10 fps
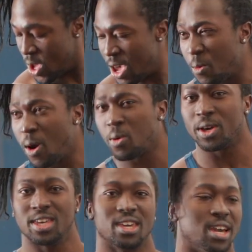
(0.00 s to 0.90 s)
And while
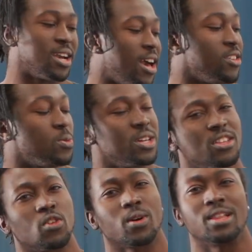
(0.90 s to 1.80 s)
we're here, guys, we're going
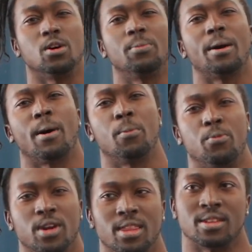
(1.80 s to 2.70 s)
to talk a little bit about
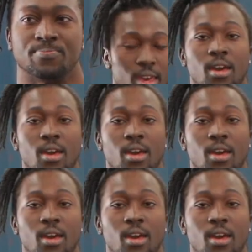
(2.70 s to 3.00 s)
breathing.